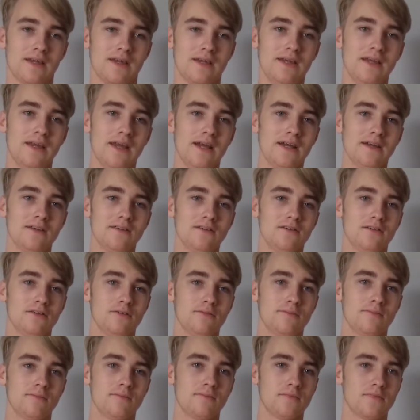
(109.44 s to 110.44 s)
It had
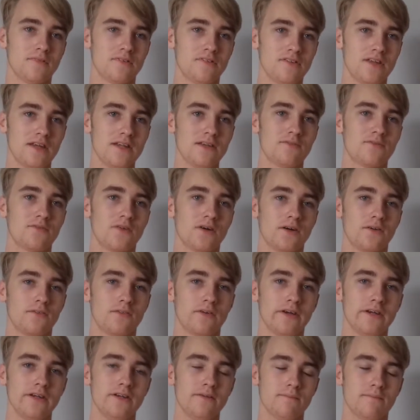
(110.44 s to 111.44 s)
a steady fire
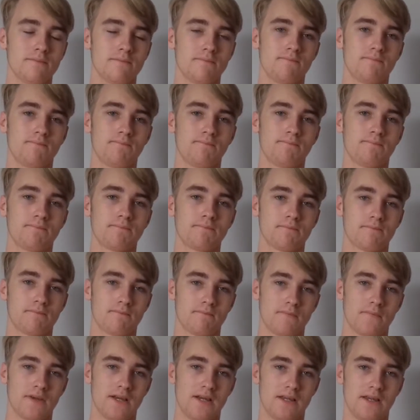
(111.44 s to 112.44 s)
rate
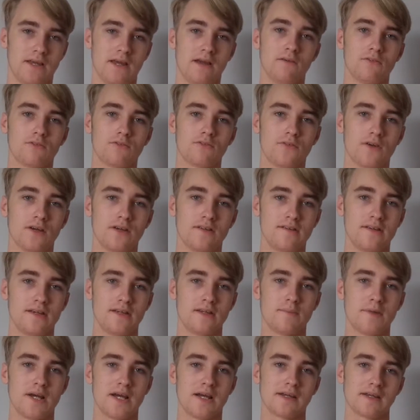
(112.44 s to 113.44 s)
and held 30
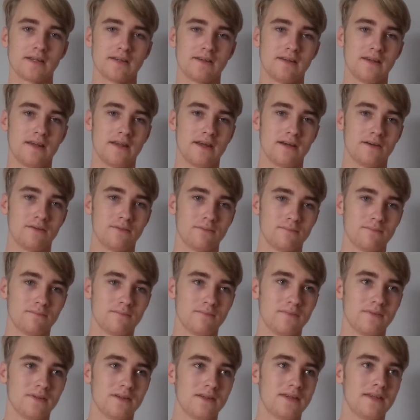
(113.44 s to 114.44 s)
in the mag. Now,
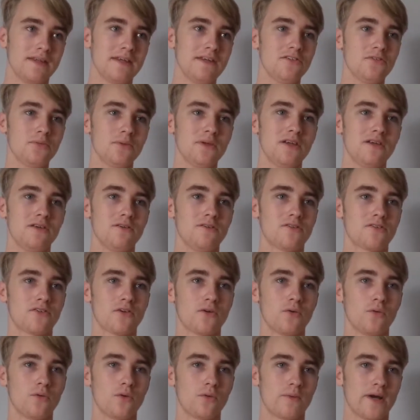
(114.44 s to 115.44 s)
these were used
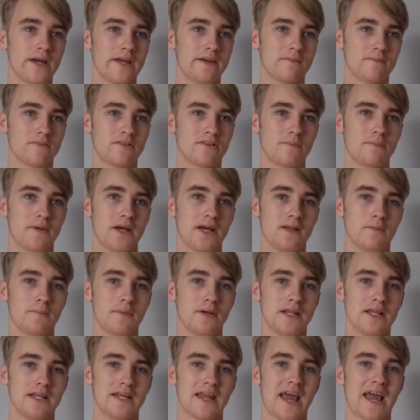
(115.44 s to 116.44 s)
all the way up to the Battle of
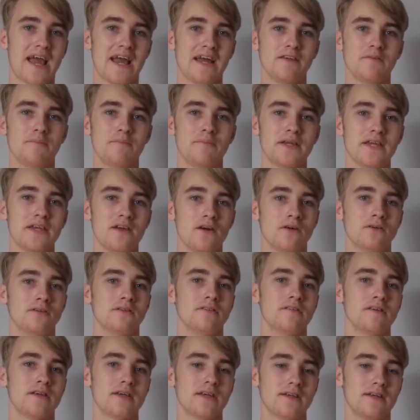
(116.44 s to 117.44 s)
Berlin and
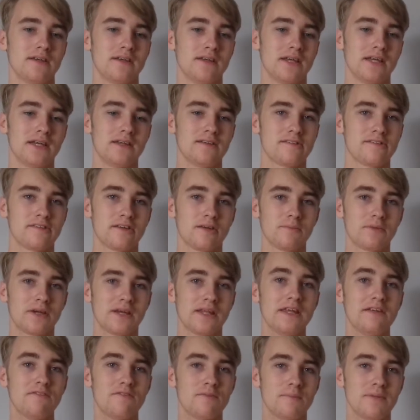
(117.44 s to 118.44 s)
beyond. Some
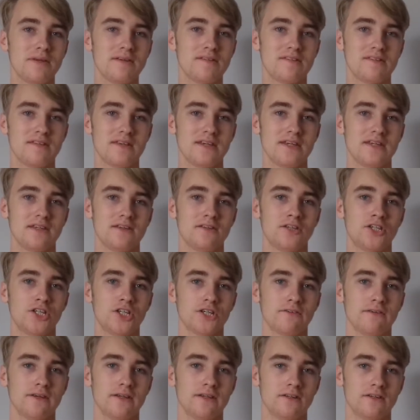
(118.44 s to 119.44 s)
can even be seen
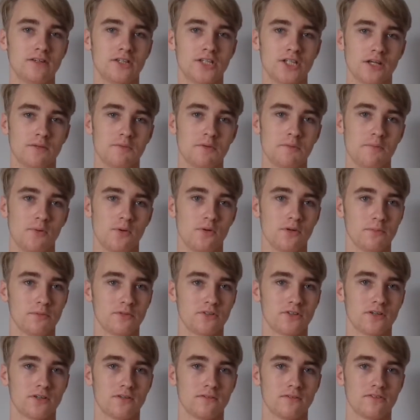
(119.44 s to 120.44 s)
during German border
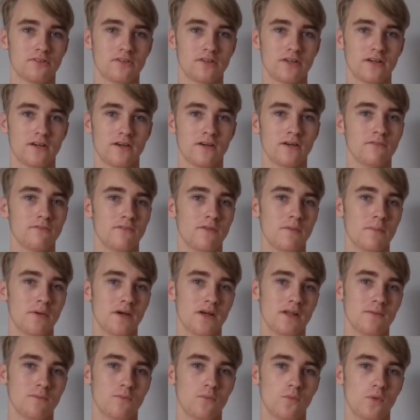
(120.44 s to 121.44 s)
patrols of the
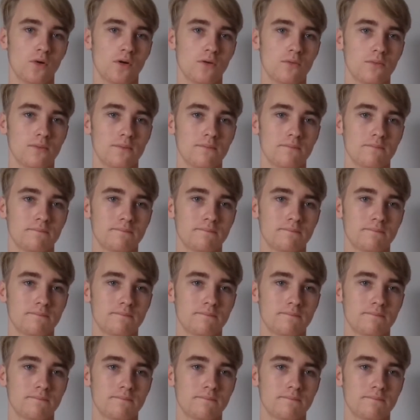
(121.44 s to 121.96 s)
Berlin Wall.